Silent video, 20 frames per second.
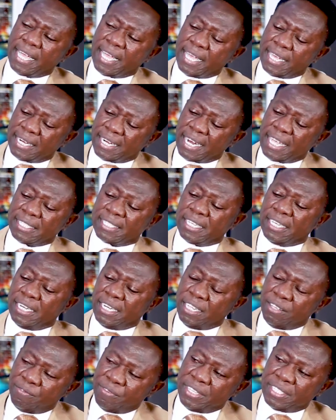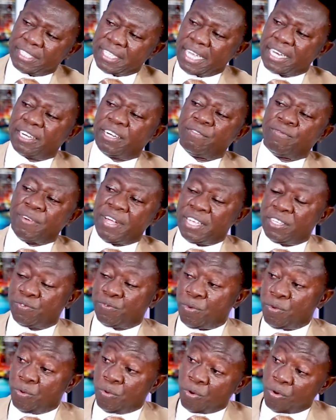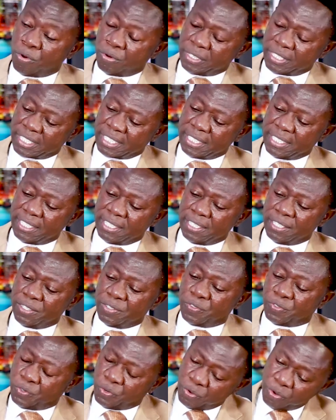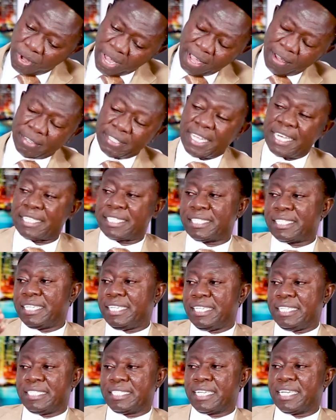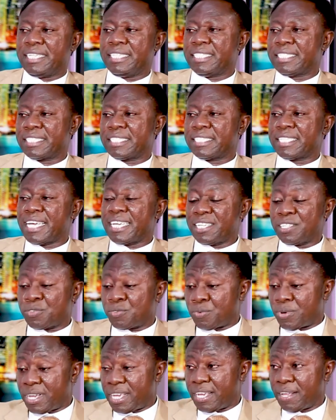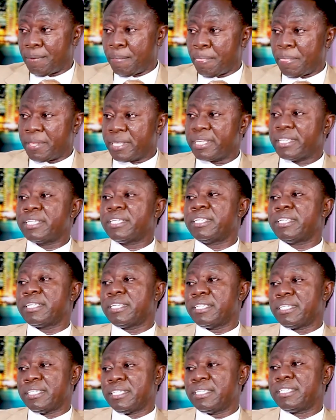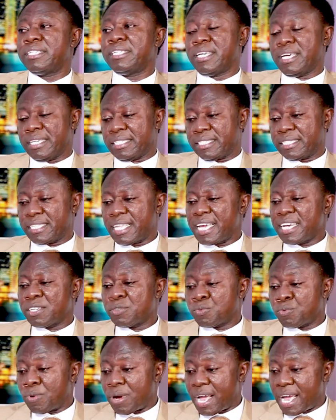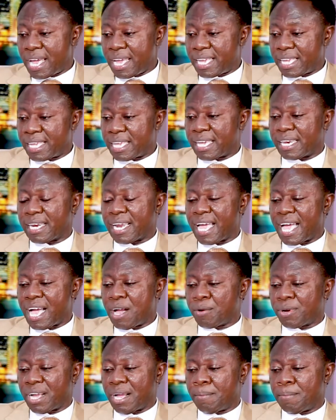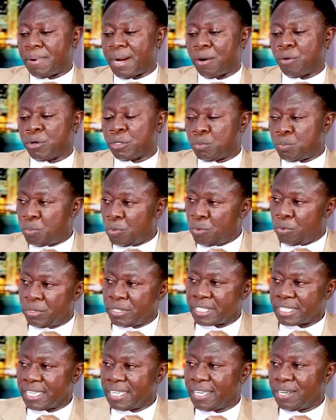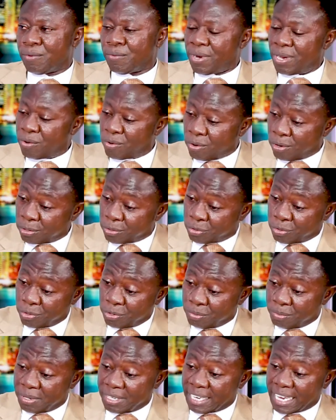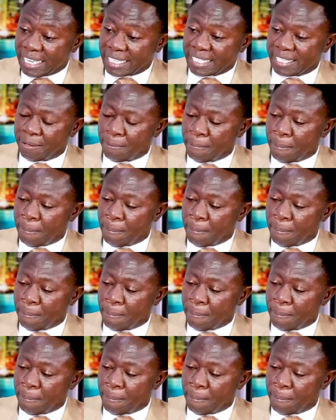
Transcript: and as wow. a living sacrifice for God wow. throughout that age. And that is throughout where, your teenage years. Yes, that is why and how come I was bold when God told me that